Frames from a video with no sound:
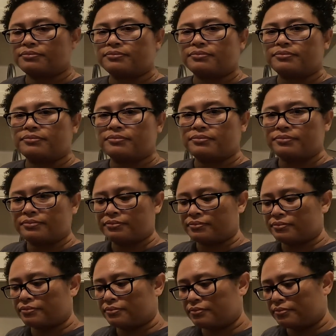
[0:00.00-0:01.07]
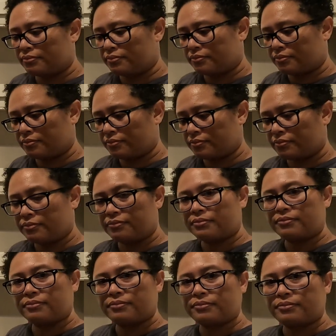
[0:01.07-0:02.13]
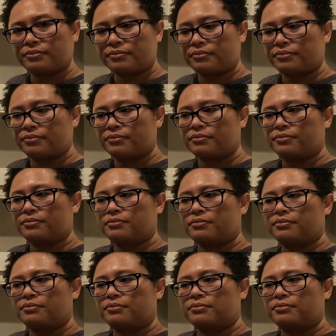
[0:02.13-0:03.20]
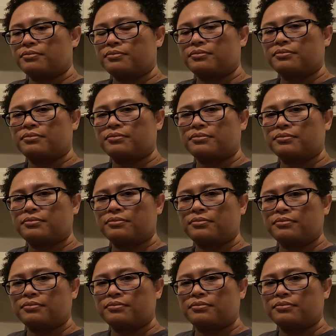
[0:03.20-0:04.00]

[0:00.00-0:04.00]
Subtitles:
No words are spoken by the person on screen.